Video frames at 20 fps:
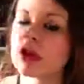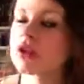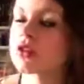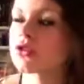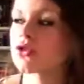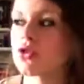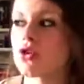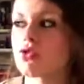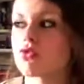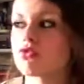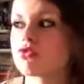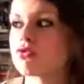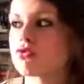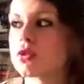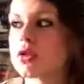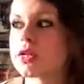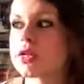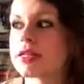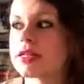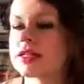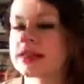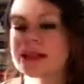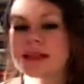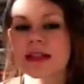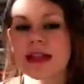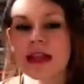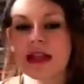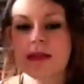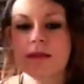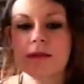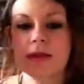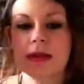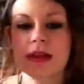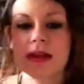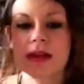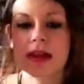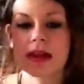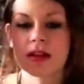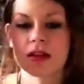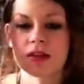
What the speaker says: It got really samey,